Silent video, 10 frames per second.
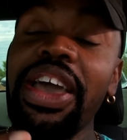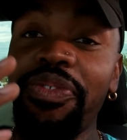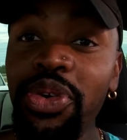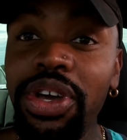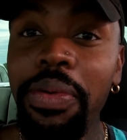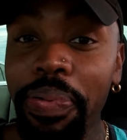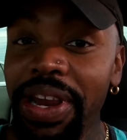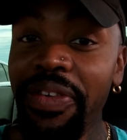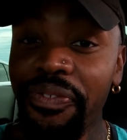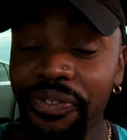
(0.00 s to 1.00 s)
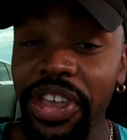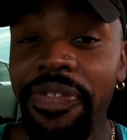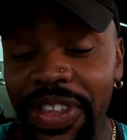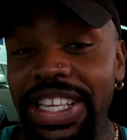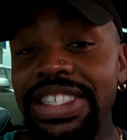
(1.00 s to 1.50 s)
If you can put in
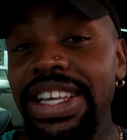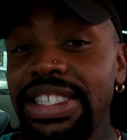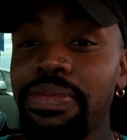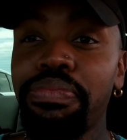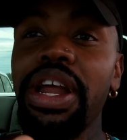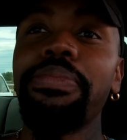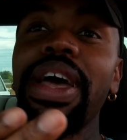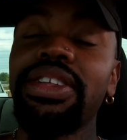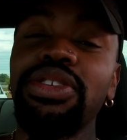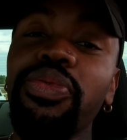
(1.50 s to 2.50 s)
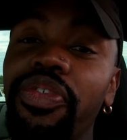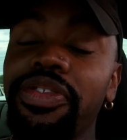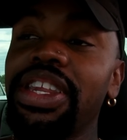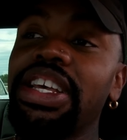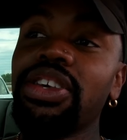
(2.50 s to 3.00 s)
50 cents and bring back
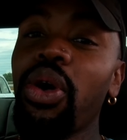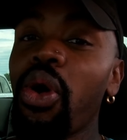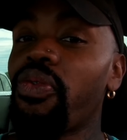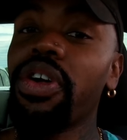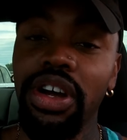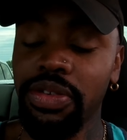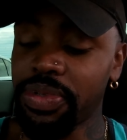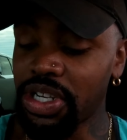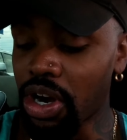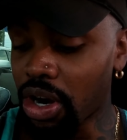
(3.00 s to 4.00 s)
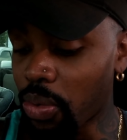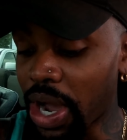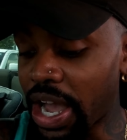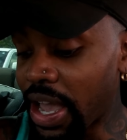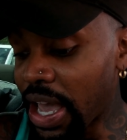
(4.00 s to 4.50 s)
250, that's over 100%
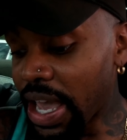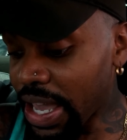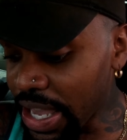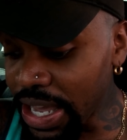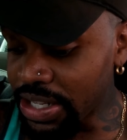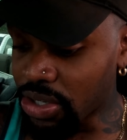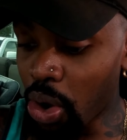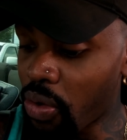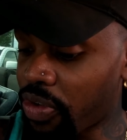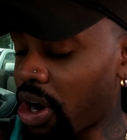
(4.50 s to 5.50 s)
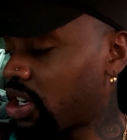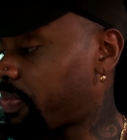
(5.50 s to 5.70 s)
ROI. And it's over